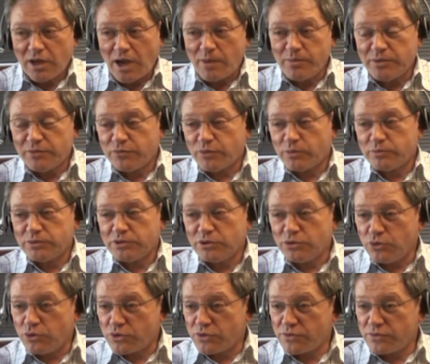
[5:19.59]
coming from the
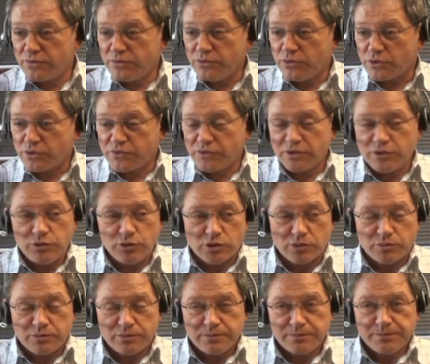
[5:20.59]
northern
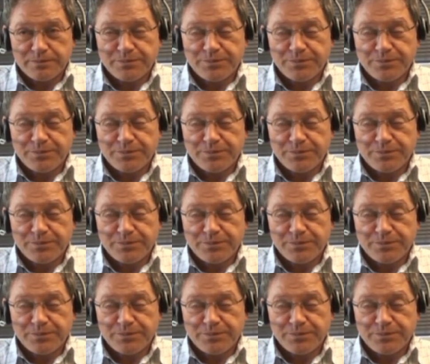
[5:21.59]
Europe.